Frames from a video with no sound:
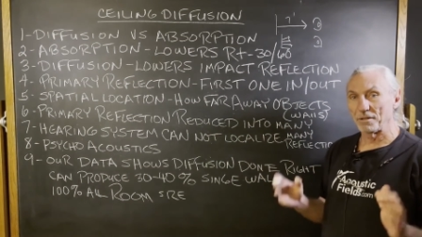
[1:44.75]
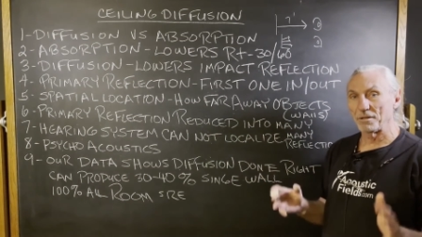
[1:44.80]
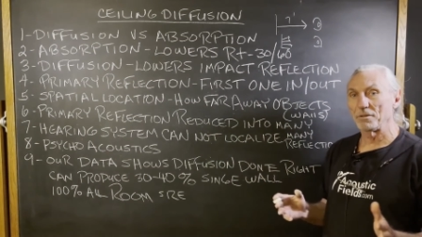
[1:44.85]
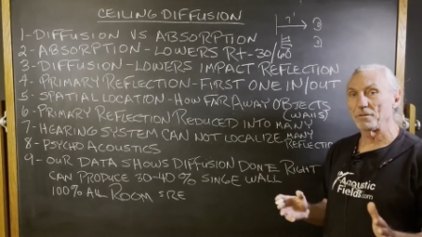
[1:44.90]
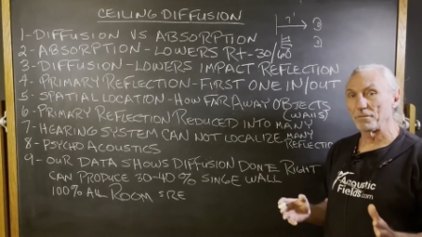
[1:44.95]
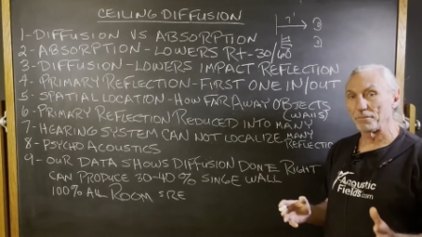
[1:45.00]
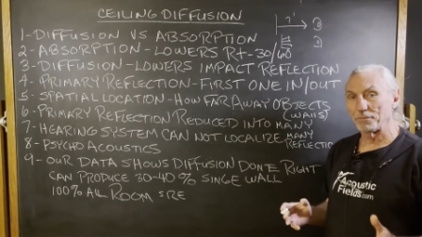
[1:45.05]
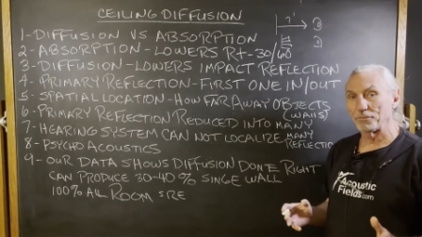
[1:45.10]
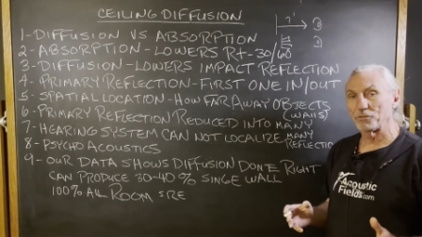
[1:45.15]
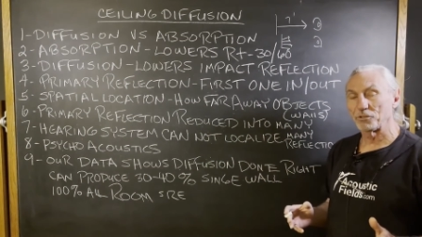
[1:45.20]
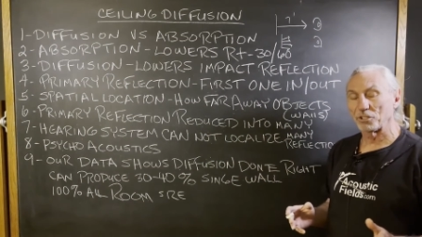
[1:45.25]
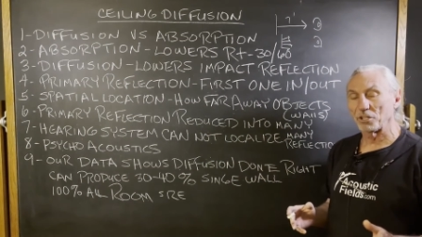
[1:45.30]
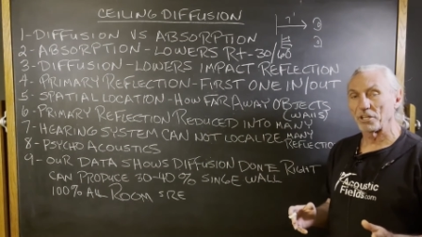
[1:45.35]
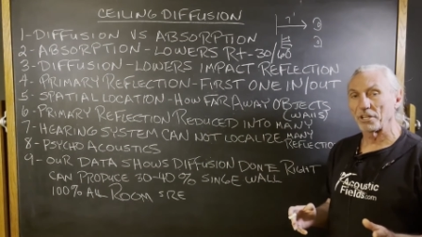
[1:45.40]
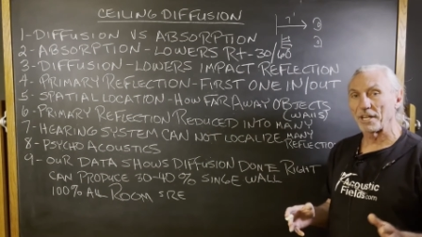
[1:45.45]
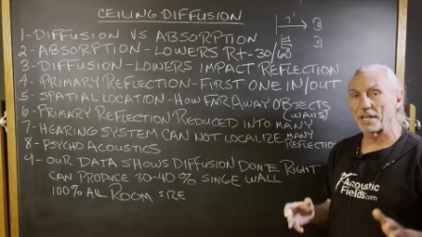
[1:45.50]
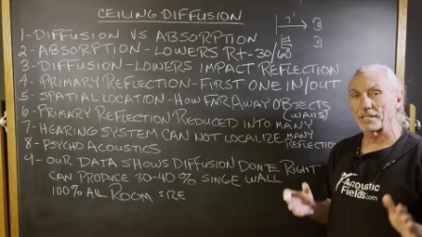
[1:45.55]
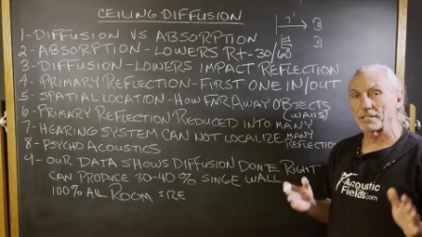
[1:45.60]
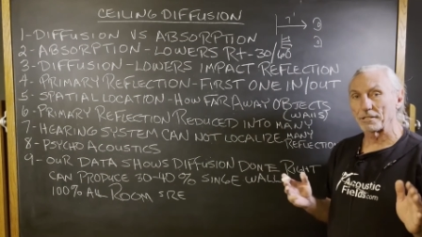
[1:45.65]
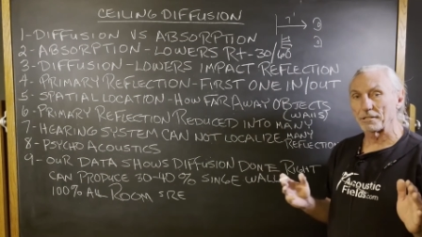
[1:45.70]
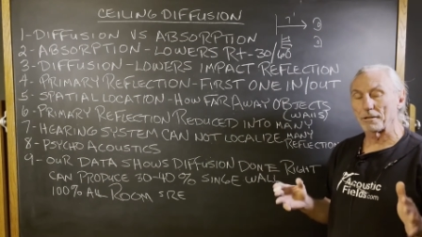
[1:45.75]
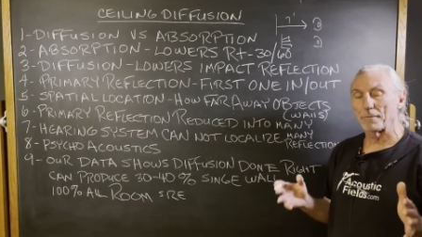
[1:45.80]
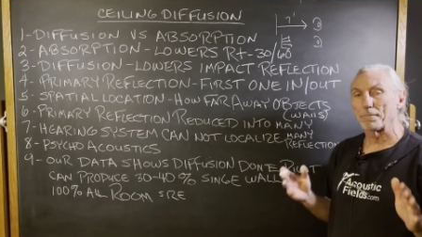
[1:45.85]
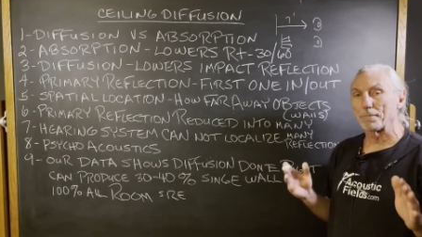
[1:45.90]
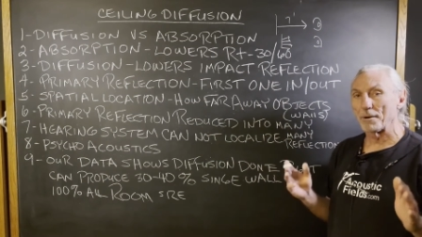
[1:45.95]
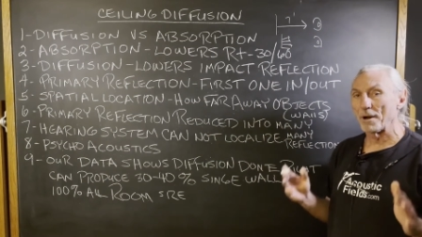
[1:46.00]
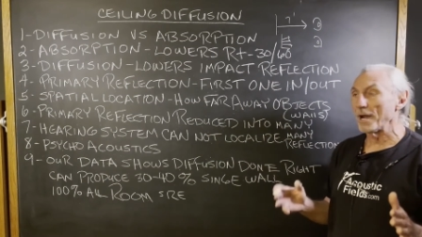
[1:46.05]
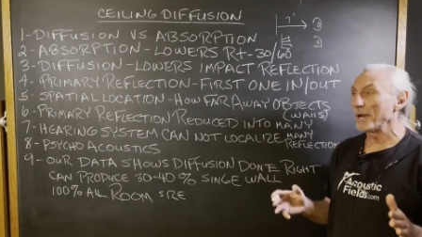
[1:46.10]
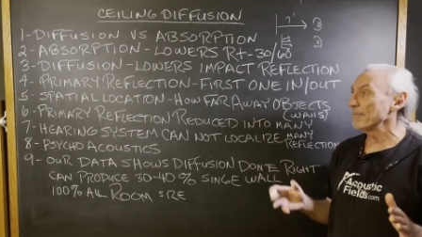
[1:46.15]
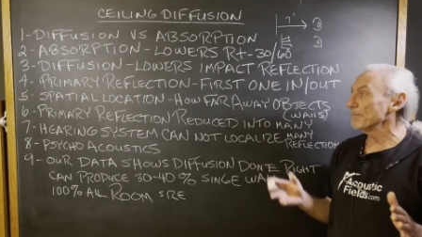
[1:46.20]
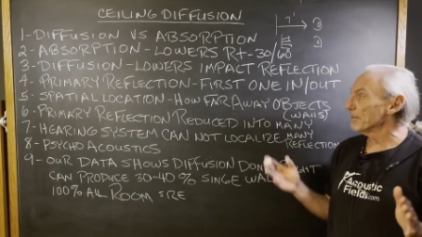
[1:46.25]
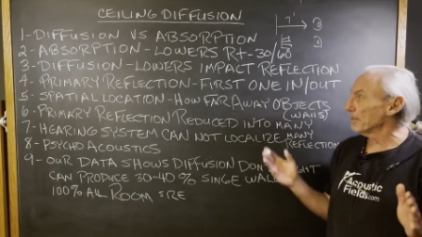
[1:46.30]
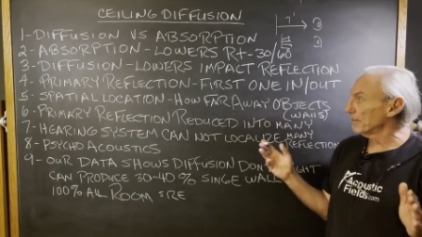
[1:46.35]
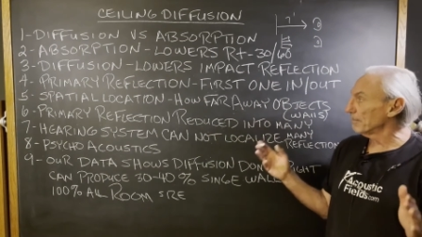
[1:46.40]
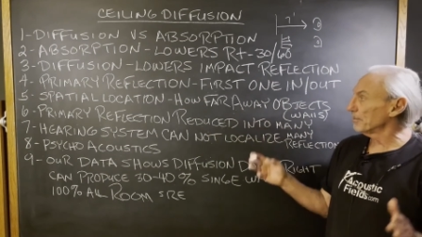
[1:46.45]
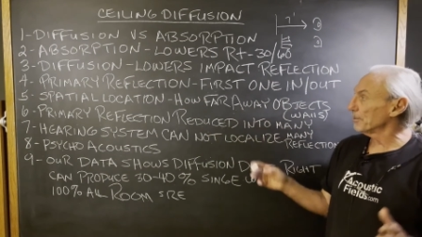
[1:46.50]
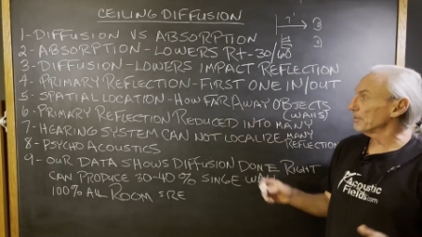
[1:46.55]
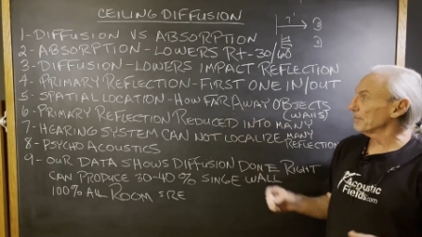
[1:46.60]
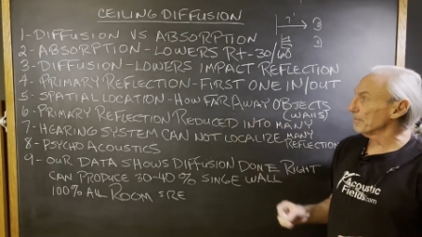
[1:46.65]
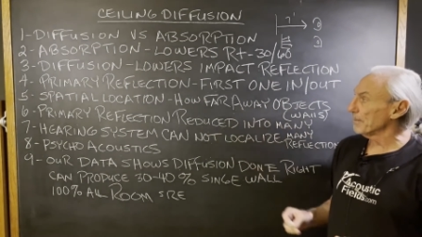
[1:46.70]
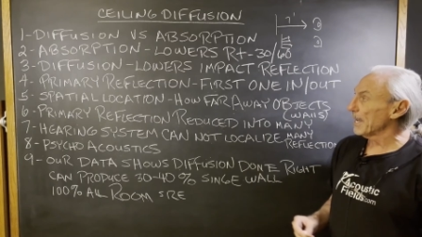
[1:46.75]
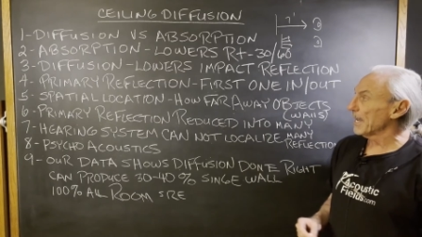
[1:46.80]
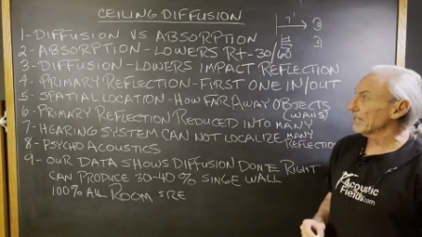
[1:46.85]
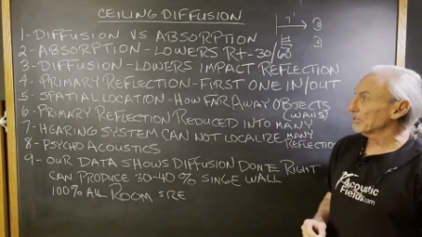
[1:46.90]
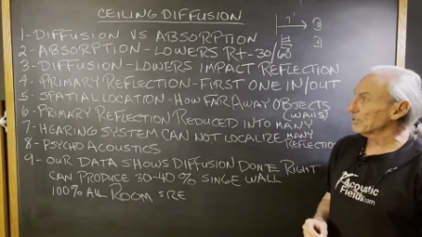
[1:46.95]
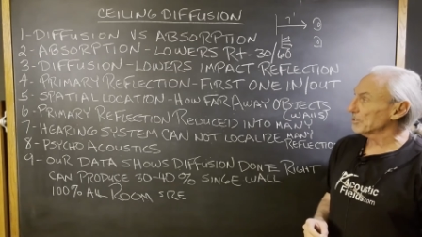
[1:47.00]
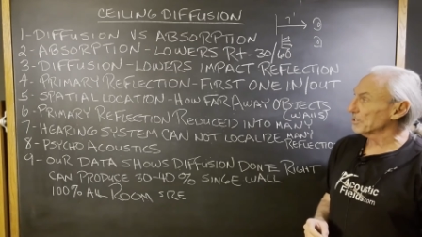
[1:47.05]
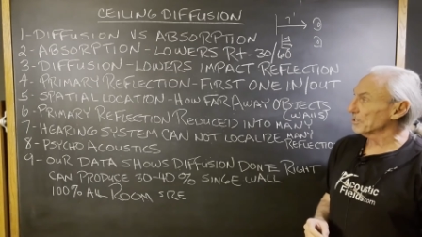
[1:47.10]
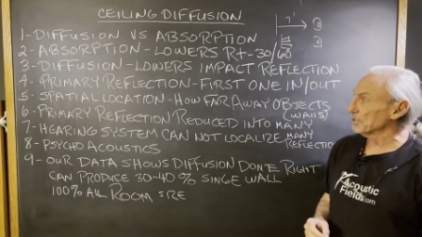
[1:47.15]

you've selected the prime number to match